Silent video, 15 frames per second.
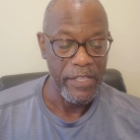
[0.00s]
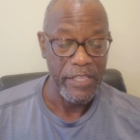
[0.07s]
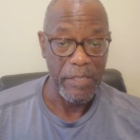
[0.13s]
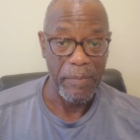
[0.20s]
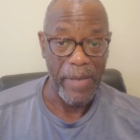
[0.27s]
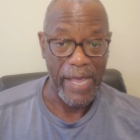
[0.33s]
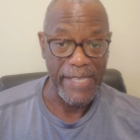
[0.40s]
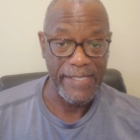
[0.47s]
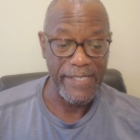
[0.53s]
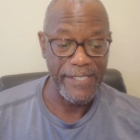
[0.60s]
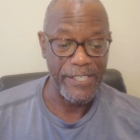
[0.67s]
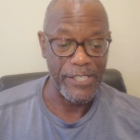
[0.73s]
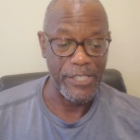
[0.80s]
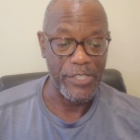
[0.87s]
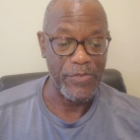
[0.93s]
The
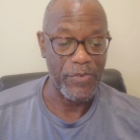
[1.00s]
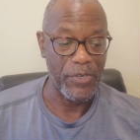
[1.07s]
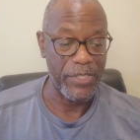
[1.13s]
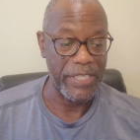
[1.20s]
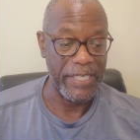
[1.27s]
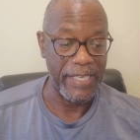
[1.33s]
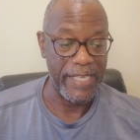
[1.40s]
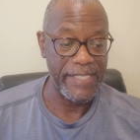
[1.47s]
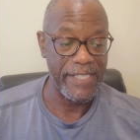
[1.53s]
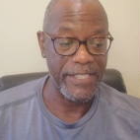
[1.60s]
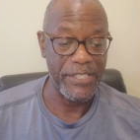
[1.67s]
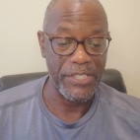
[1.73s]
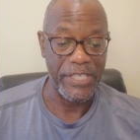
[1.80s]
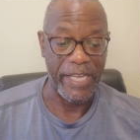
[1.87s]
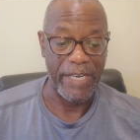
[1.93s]
passages for the
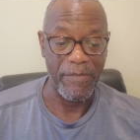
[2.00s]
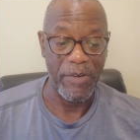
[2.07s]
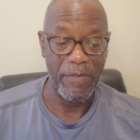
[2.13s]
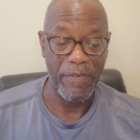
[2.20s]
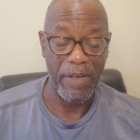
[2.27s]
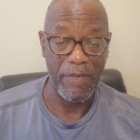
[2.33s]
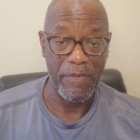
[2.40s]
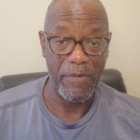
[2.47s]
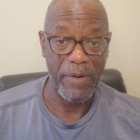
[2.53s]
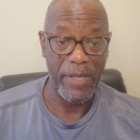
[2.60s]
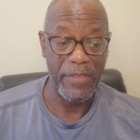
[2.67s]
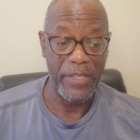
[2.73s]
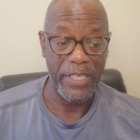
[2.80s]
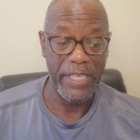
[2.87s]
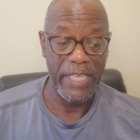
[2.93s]
lesson today revolve
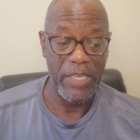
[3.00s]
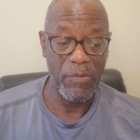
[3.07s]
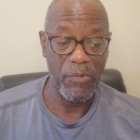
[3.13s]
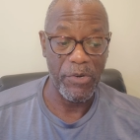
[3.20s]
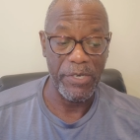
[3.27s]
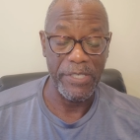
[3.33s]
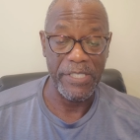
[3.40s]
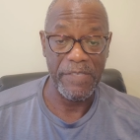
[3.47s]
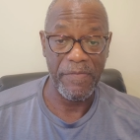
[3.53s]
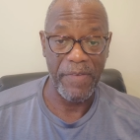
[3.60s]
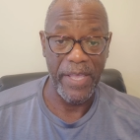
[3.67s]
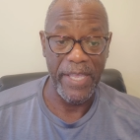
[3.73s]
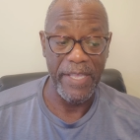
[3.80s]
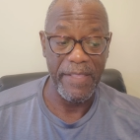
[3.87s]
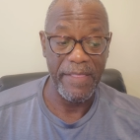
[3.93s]
around the keywords
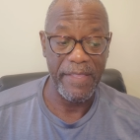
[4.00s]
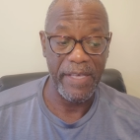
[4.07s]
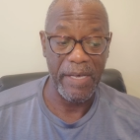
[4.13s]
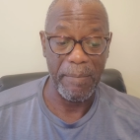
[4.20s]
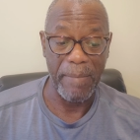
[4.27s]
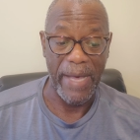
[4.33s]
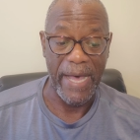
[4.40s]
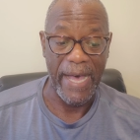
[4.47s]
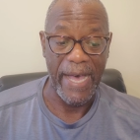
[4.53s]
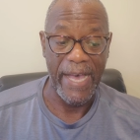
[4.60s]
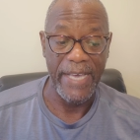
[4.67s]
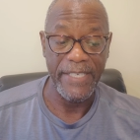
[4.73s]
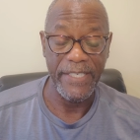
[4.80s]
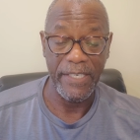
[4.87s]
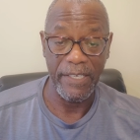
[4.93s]
faith,
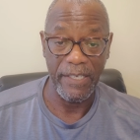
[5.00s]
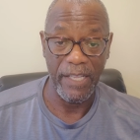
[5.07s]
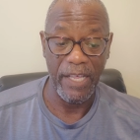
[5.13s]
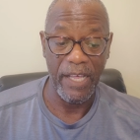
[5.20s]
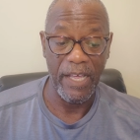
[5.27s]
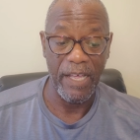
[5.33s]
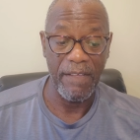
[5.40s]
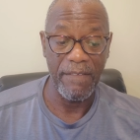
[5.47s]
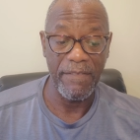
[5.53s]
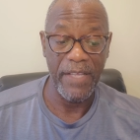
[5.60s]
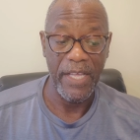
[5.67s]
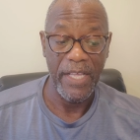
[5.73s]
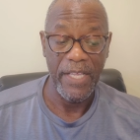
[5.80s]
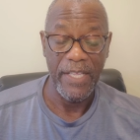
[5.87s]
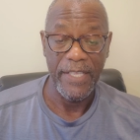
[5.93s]
abide,
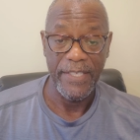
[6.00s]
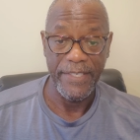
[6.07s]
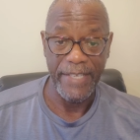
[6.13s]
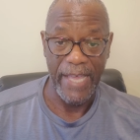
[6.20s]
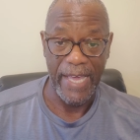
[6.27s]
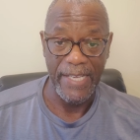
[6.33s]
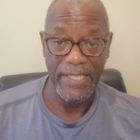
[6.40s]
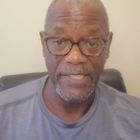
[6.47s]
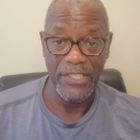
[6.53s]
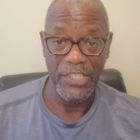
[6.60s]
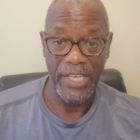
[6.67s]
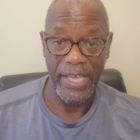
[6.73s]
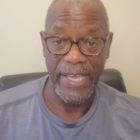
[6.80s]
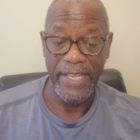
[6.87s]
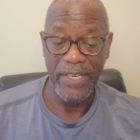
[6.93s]
love, knowledge,
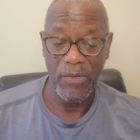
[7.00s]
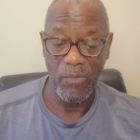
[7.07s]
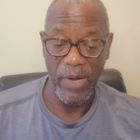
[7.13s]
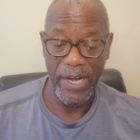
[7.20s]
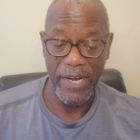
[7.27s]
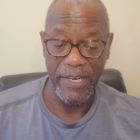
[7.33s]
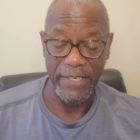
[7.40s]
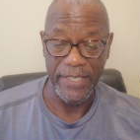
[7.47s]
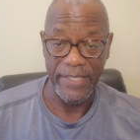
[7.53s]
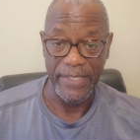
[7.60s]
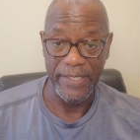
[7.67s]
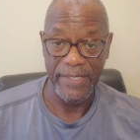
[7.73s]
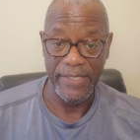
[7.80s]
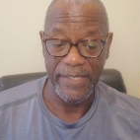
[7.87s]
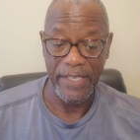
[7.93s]
and
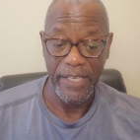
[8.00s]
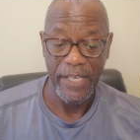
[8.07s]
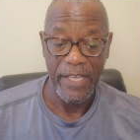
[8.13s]
awareness.